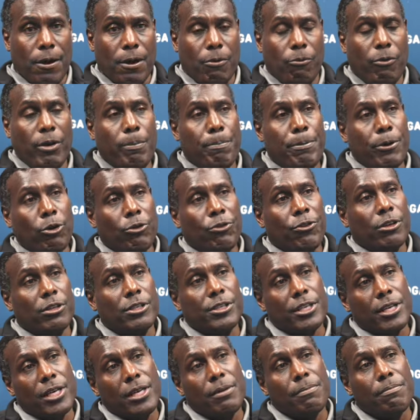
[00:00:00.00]
We built the
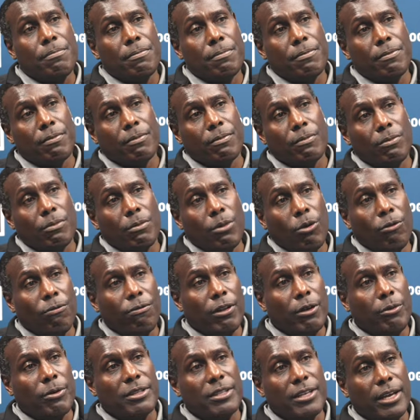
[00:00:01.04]
team,
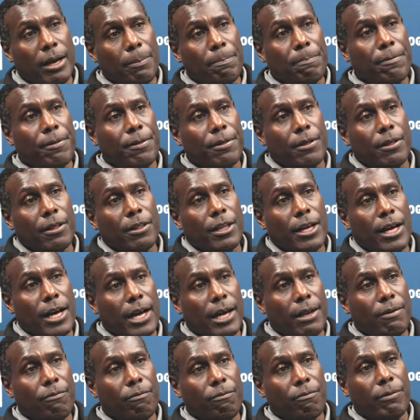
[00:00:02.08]
hopefully with depth,
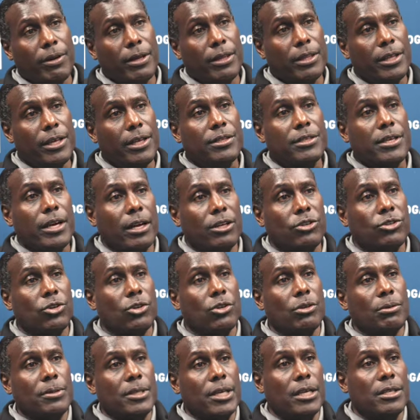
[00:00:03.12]
that when these kind of
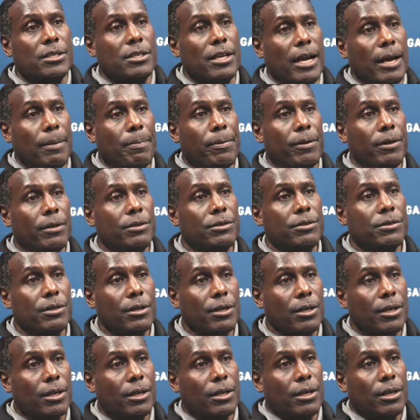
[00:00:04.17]
circumstances happens,
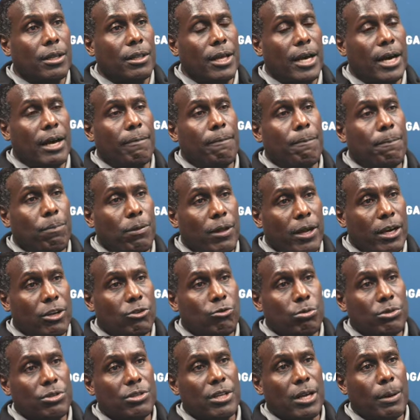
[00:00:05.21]
that
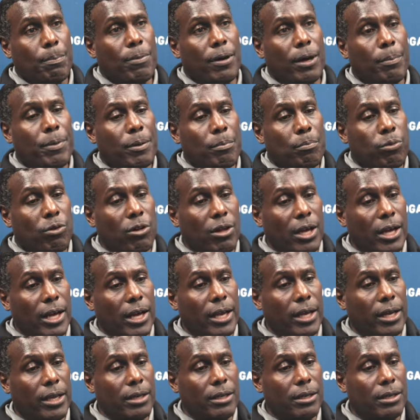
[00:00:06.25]
players will step up and
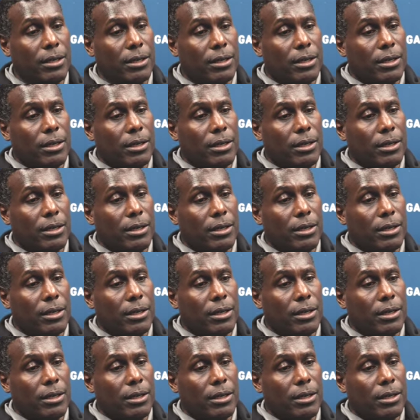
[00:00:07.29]
play, and